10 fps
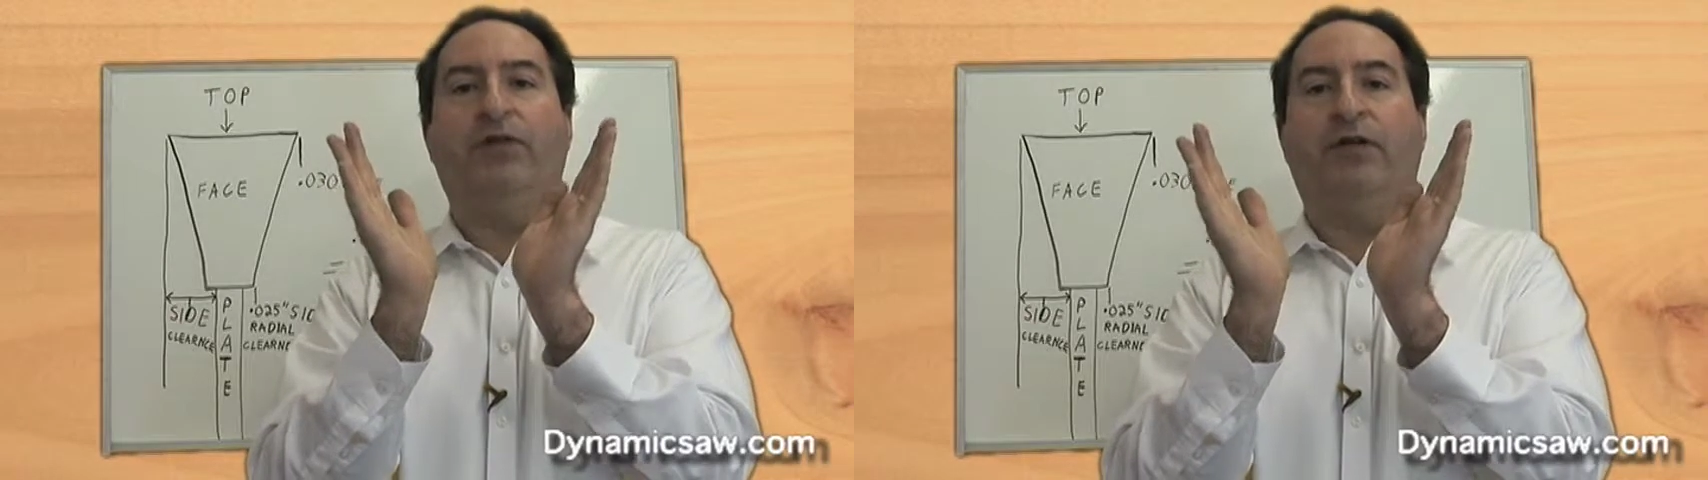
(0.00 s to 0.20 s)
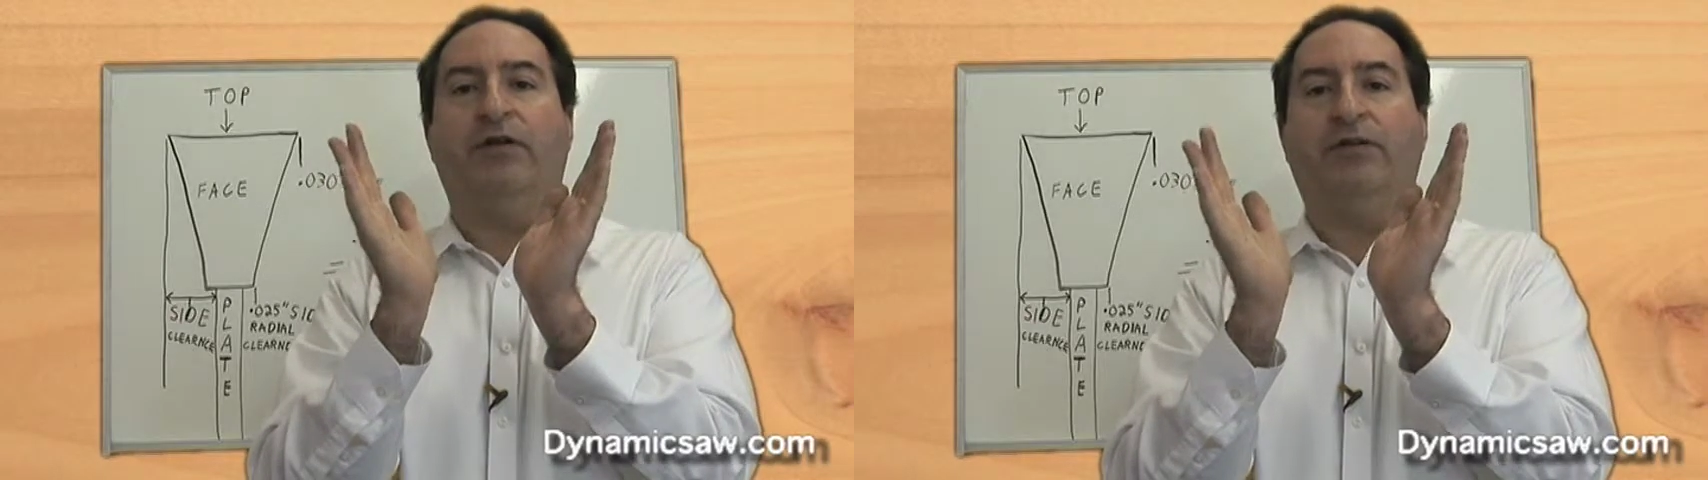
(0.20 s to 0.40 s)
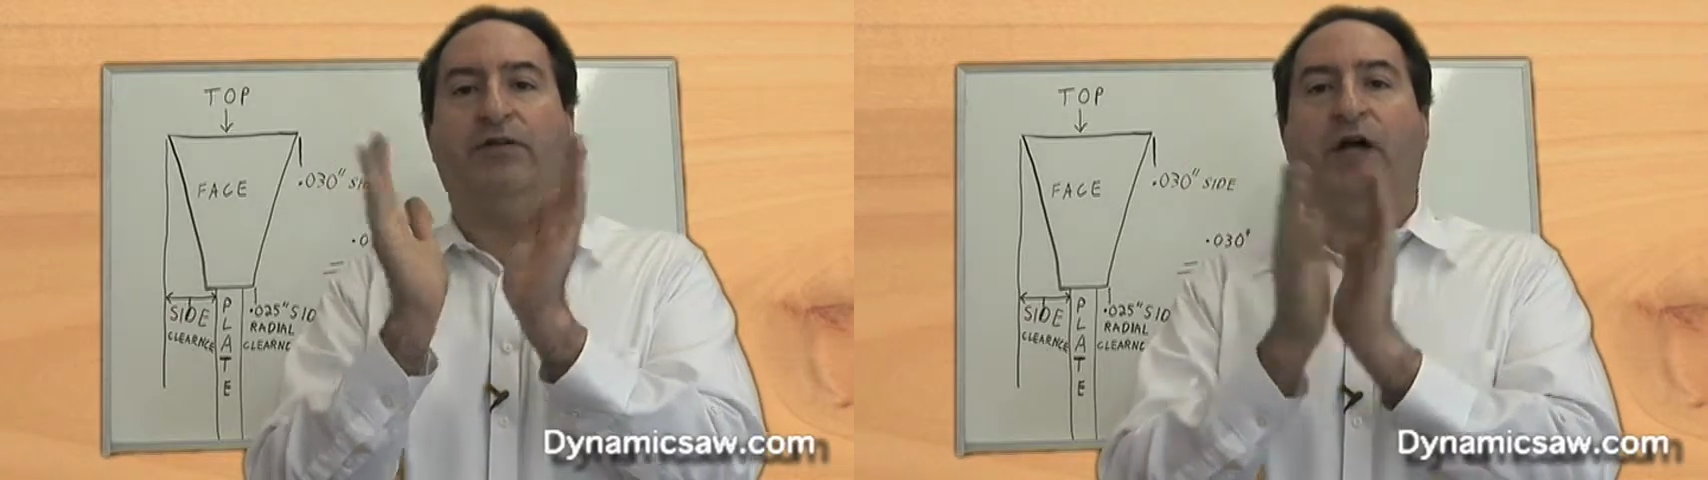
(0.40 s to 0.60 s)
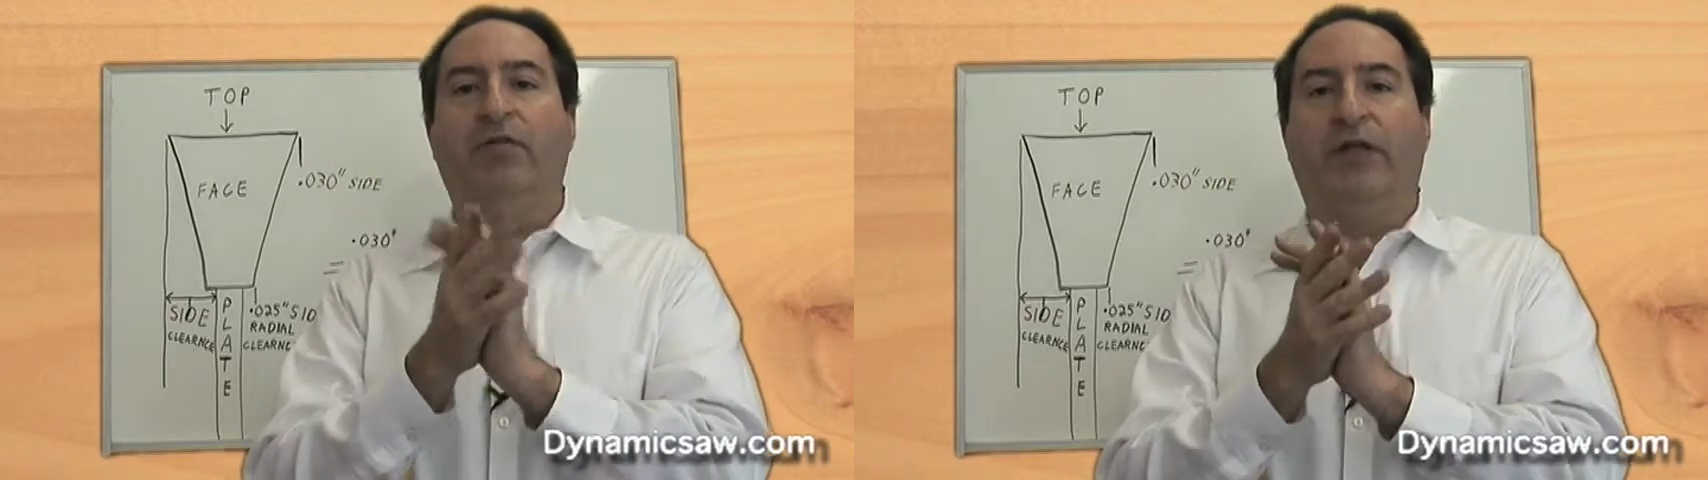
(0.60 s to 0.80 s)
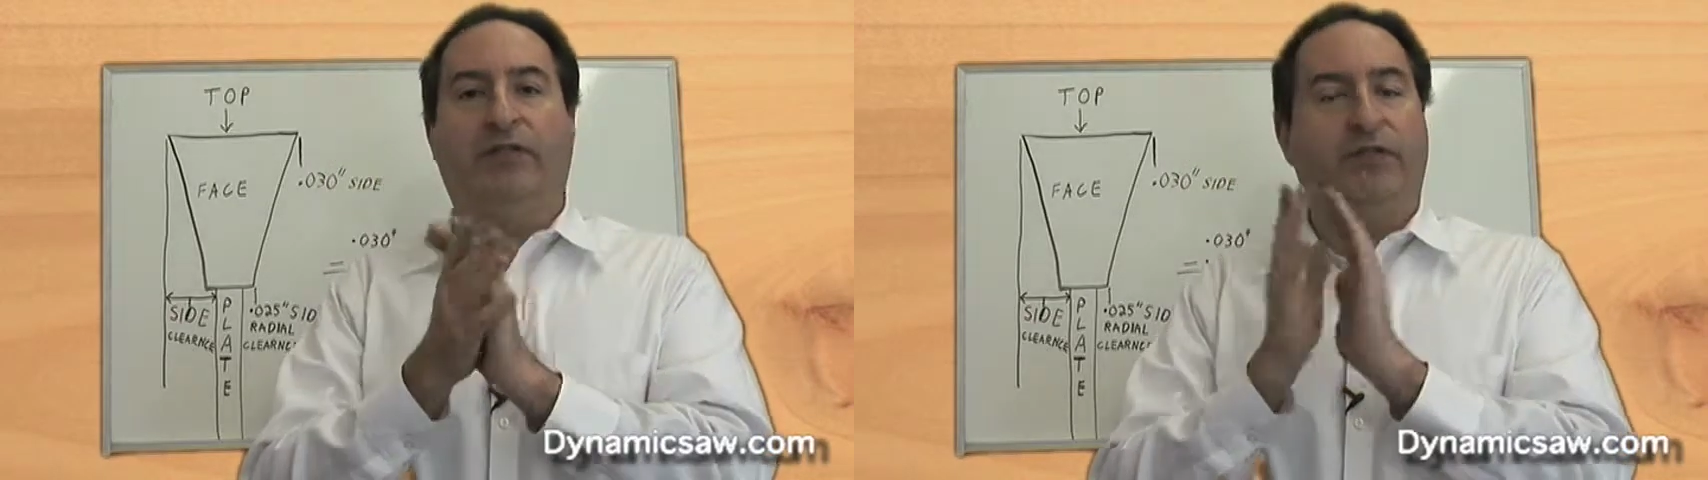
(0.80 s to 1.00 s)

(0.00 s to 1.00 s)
clearance saw blade.